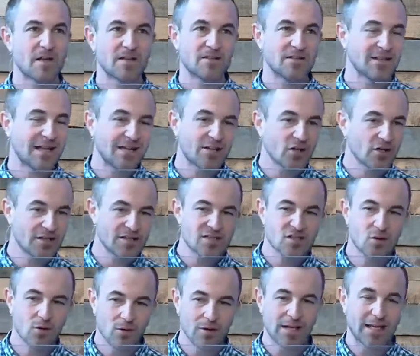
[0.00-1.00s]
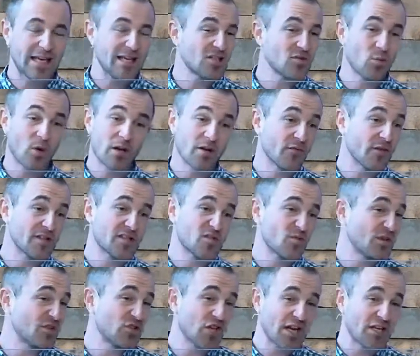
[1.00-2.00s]
Today, God is calling each one of us
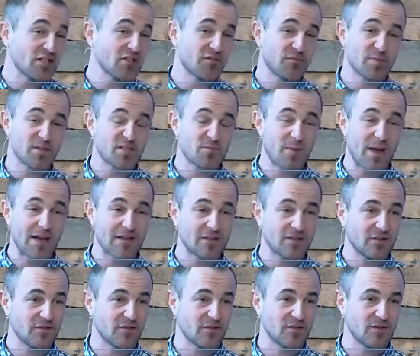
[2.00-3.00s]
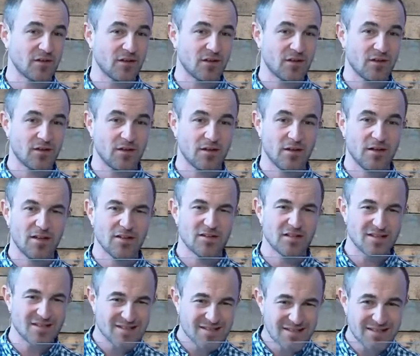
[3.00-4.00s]
to a change of perspective,
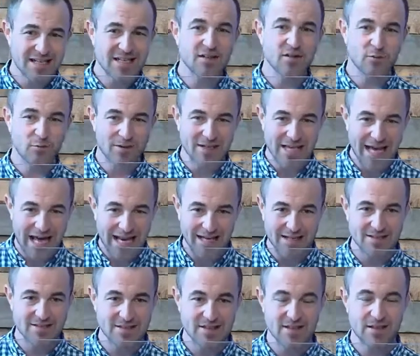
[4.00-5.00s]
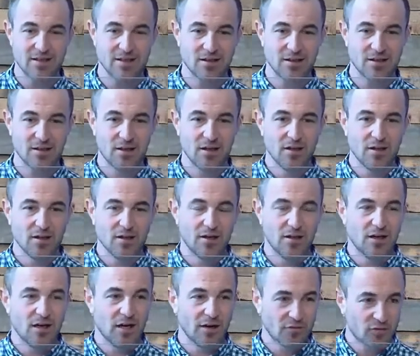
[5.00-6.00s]
to see the reality
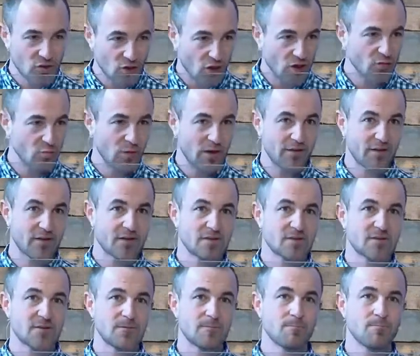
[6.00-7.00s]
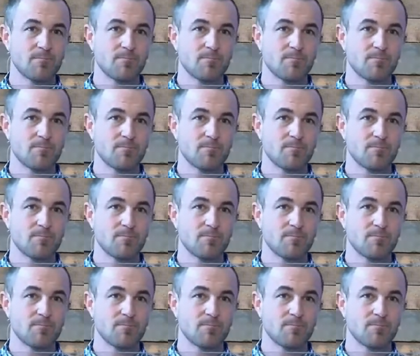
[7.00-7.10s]
of God with us,